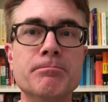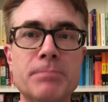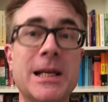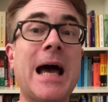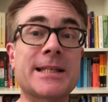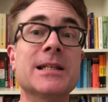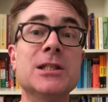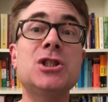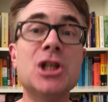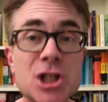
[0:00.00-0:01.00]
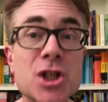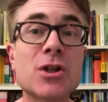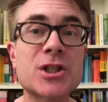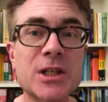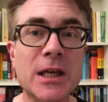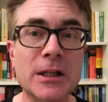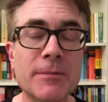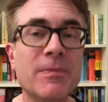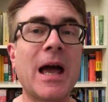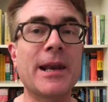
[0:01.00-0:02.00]
But as an additional skill
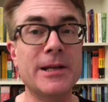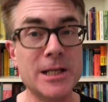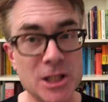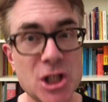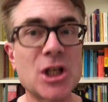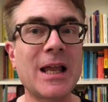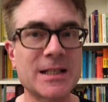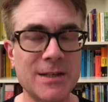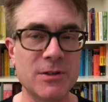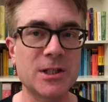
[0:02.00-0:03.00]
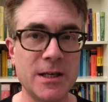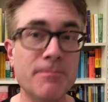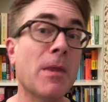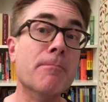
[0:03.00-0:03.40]
and an additional activity,